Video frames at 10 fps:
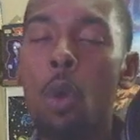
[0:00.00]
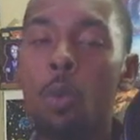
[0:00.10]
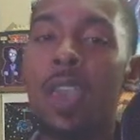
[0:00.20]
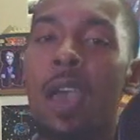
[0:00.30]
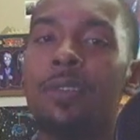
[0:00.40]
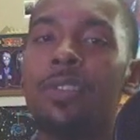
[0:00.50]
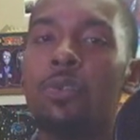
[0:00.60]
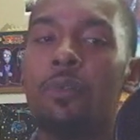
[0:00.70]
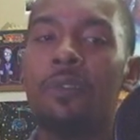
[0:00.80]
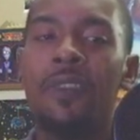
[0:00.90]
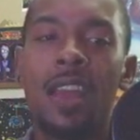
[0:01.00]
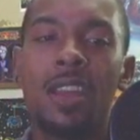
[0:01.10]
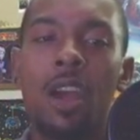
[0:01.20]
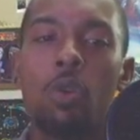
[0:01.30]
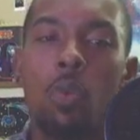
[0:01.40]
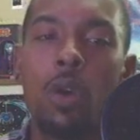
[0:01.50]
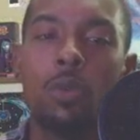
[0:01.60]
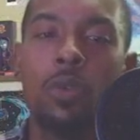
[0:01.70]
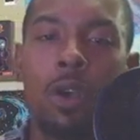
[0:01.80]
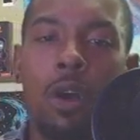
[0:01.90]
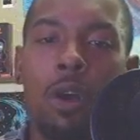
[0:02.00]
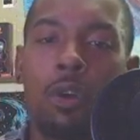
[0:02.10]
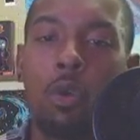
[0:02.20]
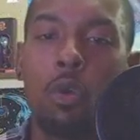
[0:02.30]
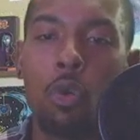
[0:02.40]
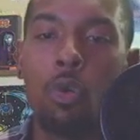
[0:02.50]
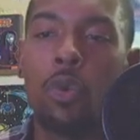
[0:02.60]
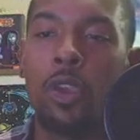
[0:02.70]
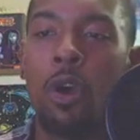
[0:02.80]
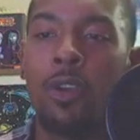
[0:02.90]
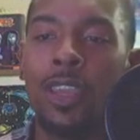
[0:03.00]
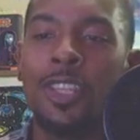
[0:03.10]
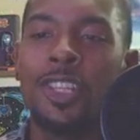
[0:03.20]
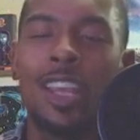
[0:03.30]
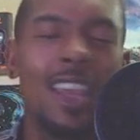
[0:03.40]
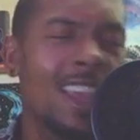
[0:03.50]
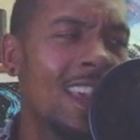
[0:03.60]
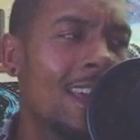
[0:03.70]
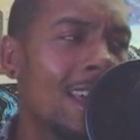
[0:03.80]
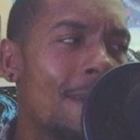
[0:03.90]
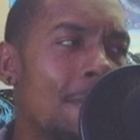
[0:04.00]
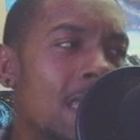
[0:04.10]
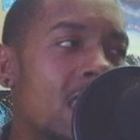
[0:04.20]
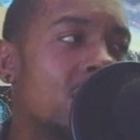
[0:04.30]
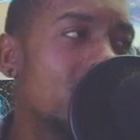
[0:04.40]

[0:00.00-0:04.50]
we have to find out what we are, or who we are, each as an